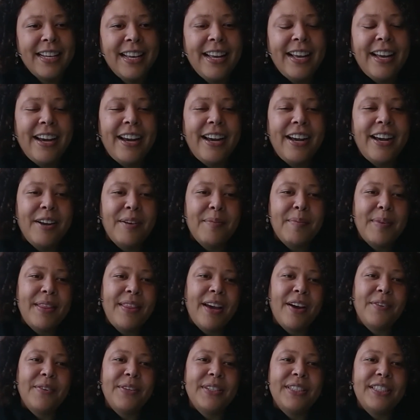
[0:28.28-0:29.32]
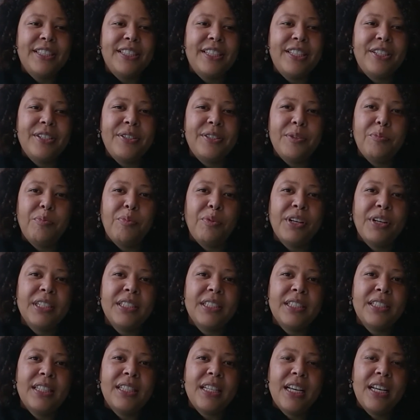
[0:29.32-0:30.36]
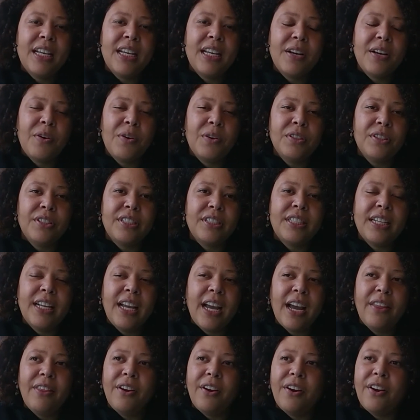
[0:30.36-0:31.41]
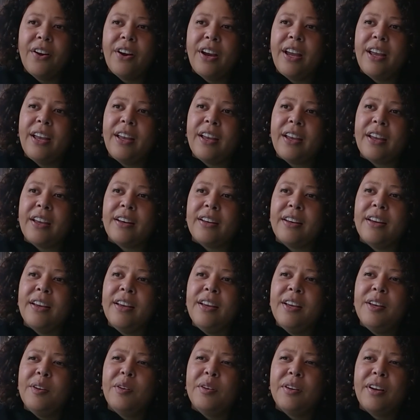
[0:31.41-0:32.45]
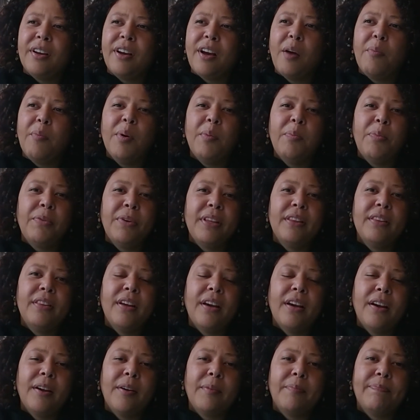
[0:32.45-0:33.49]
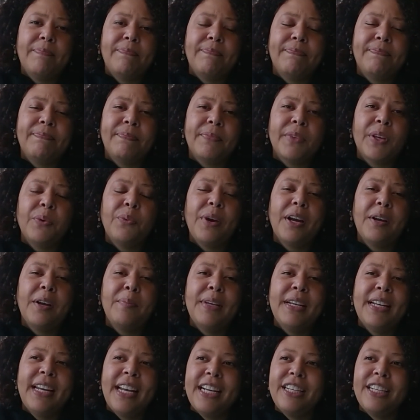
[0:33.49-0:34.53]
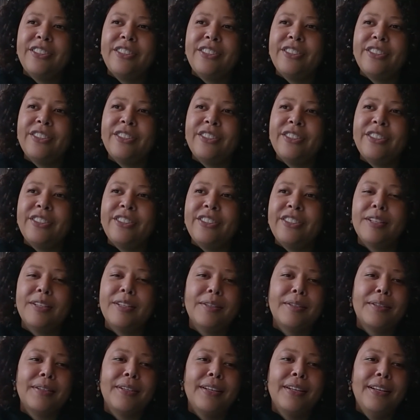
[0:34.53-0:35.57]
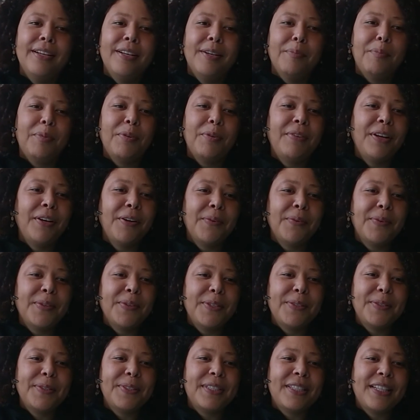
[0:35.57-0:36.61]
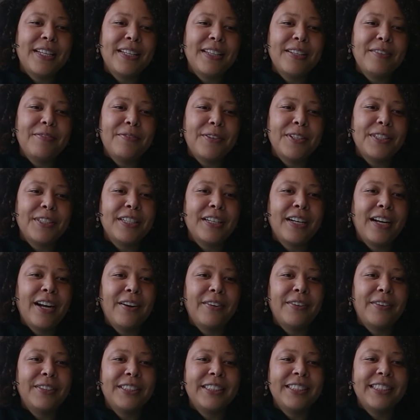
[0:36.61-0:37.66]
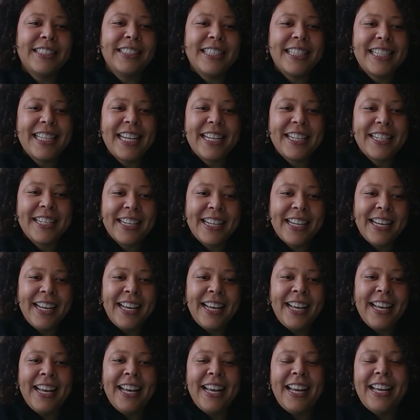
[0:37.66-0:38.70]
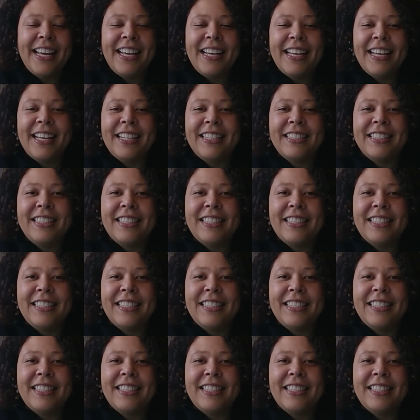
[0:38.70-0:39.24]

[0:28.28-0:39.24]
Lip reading: and that was to bring stakeholders together and come up with recommendations to prevent or reduce deadly force encounters in the state. And